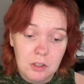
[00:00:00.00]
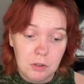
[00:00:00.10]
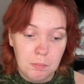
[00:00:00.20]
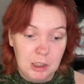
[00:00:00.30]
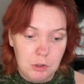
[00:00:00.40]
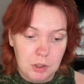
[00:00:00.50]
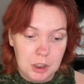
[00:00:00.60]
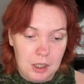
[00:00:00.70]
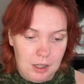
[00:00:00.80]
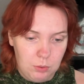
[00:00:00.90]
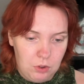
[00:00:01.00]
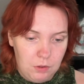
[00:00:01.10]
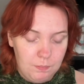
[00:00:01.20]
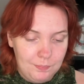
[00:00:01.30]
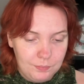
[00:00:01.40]
good meterage out.
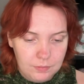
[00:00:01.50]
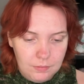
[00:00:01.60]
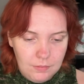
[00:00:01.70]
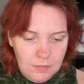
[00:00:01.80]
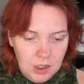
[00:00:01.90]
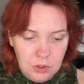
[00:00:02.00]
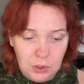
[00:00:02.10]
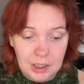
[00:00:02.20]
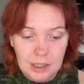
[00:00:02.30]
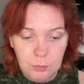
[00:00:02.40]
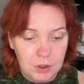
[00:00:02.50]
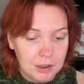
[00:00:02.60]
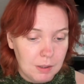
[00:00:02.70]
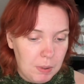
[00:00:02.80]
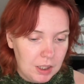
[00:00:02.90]
So again, we're in
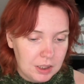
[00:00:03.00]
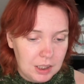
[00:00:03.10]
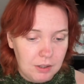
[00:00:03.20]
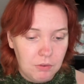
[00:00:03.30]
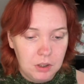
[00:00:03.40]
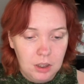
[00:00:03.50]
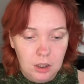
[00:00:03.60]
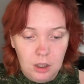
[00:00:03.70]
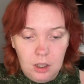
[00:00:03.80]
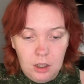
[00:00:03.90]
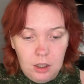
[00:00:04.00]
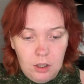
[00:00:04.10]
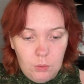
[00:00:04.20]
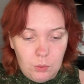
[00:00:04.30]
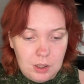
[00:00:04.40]
the positive
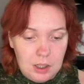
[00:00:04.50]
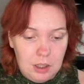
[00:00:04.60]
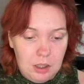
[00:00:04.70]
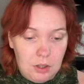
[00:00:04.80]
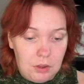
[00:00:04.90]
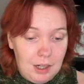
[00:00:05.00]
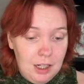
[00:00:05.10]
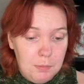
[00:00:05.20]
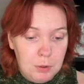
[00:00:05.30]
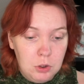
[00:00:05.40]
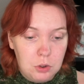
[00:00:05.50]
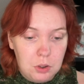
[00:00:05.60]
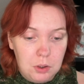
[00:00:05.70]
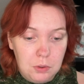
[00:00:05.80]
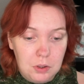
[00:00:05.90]
with
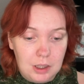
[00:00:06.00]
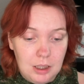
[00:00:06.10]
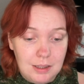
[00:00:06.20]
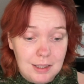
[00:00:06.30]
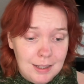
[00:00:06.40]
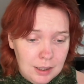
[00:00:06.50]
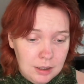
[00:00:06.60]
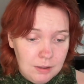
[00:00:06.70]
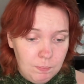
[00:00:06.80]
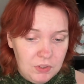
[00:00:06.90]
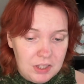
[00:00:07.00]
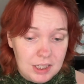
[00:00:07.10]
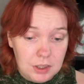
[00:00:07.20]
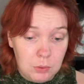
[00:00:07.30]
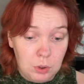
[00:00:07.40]
8.2 skeins in,
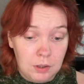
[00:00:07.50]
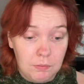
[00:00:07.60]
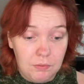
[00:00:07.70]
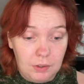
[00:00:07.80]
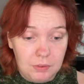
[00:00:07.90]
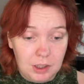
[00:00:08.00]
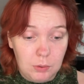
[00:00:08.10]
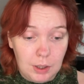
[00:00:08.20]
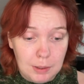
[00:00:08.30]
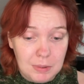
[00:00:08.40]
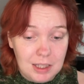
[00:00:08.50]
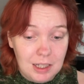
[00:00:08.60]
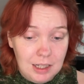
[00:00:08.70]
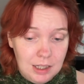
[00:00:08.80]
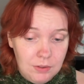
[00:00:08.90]
650 grams
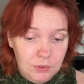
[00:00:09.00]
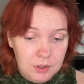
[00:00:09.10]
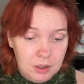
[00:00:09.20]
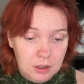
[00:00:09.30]
in,